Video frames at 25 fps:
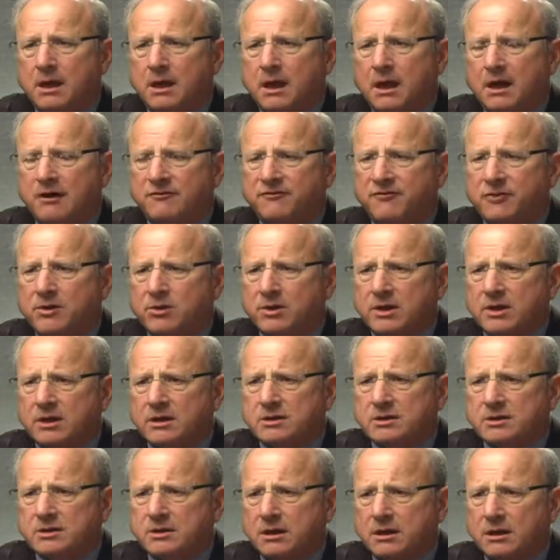I
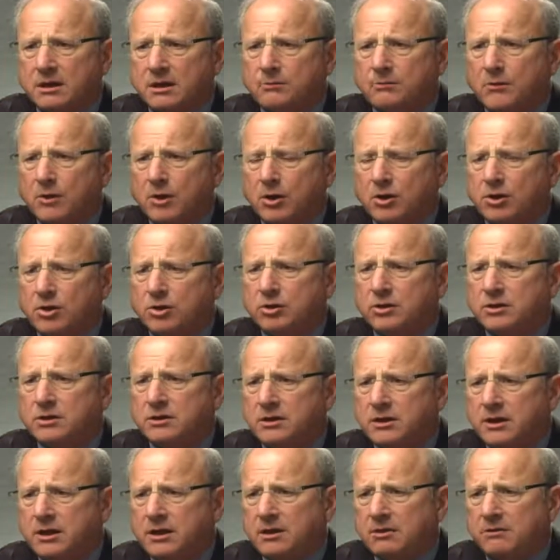focus um, a
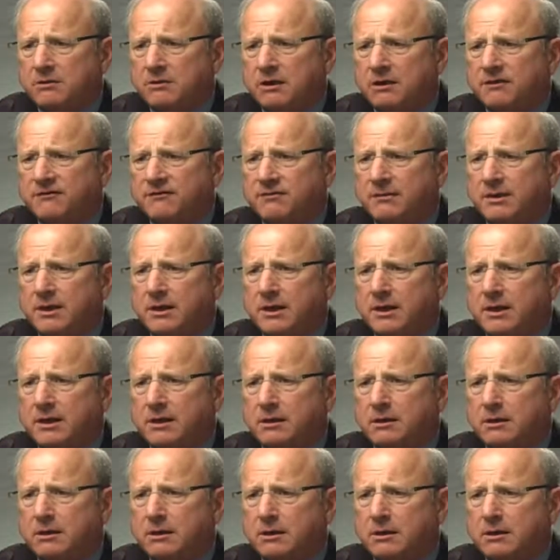good deal of
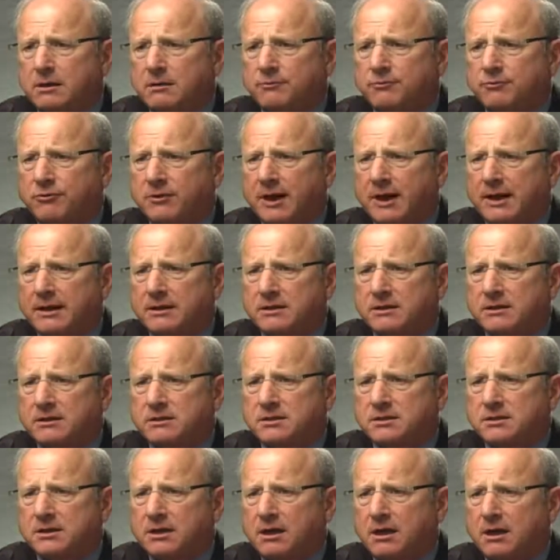my uh,
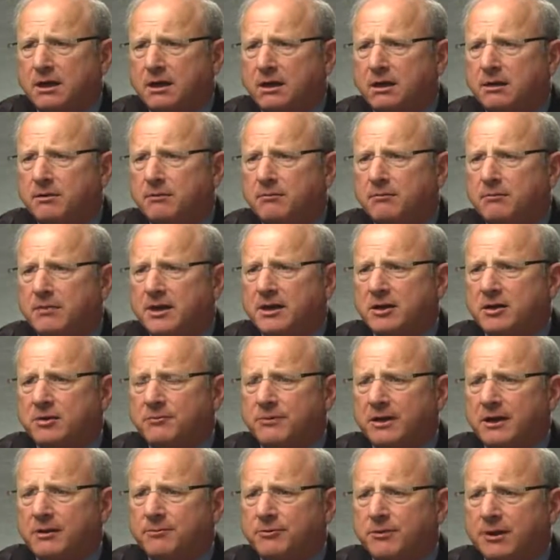practice on medical
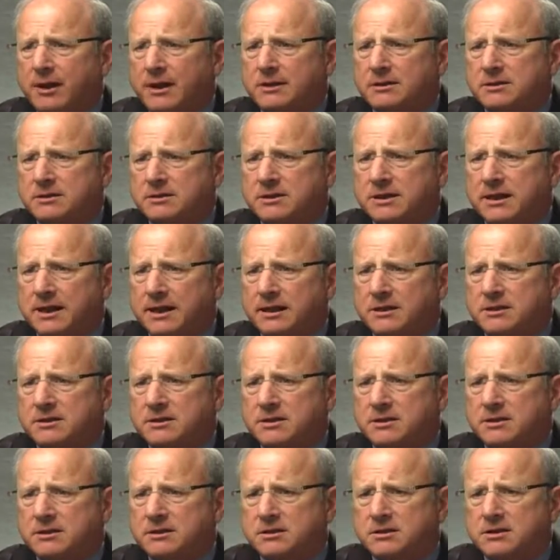malpractice
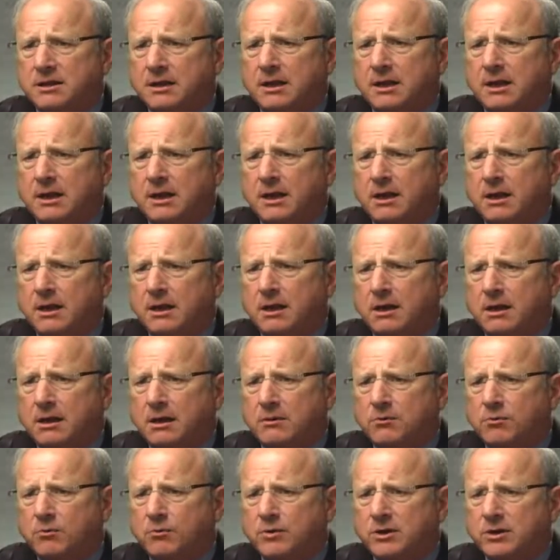cases,
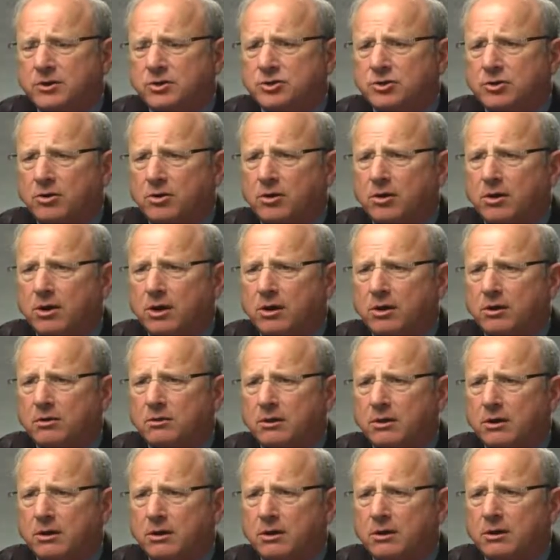uh, which
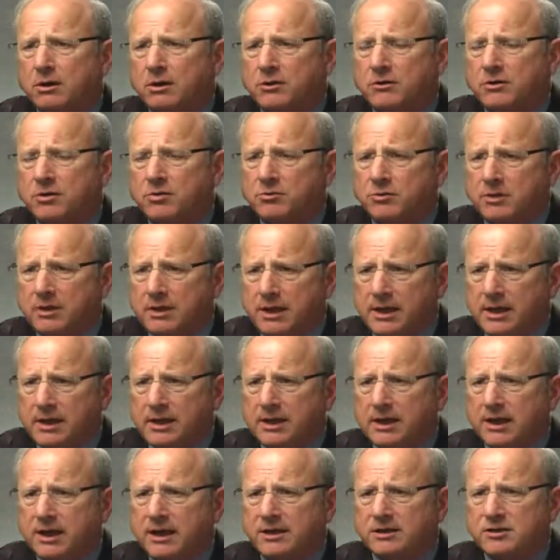are uh,
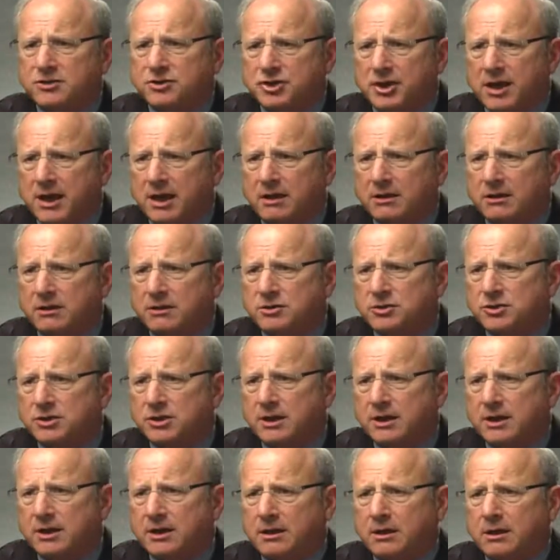unique and
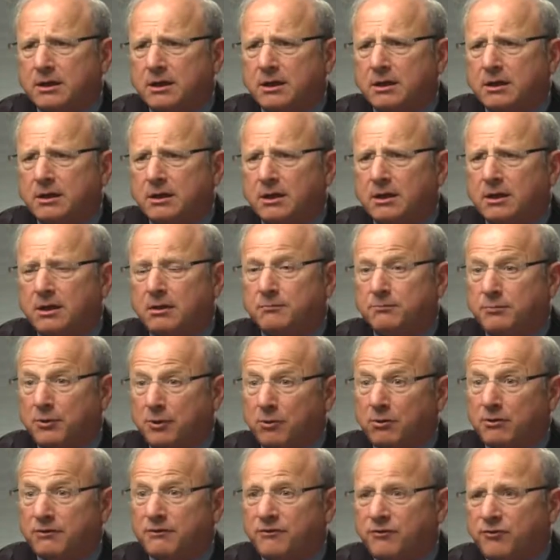challenging uh,
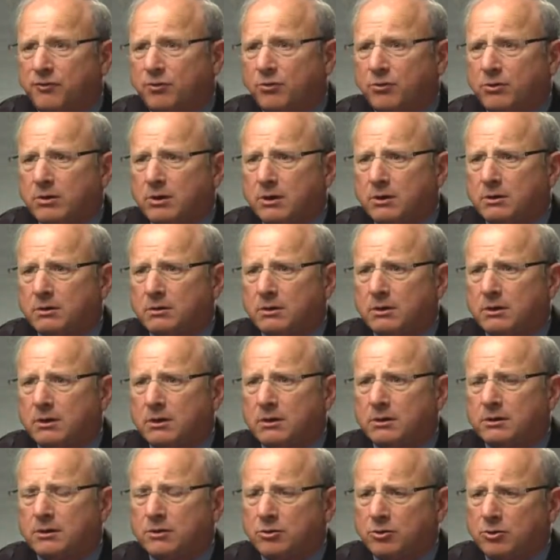both for
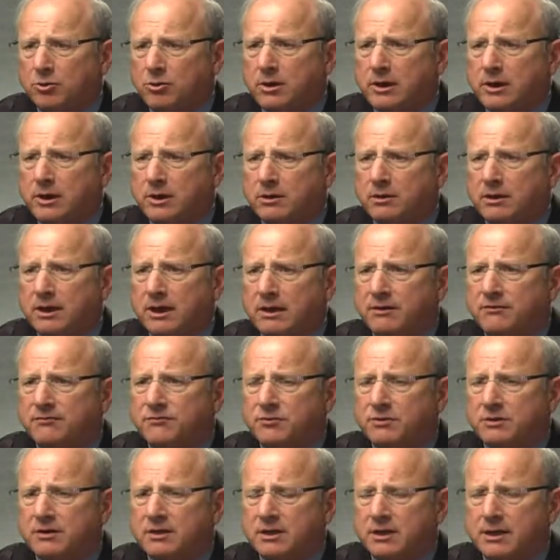uh, the lawyer and
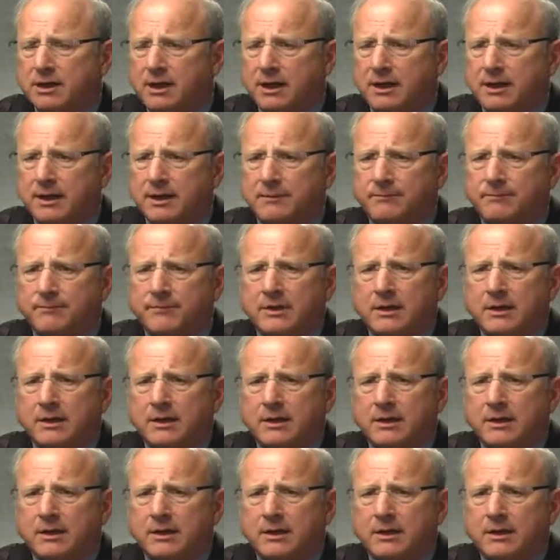for the client.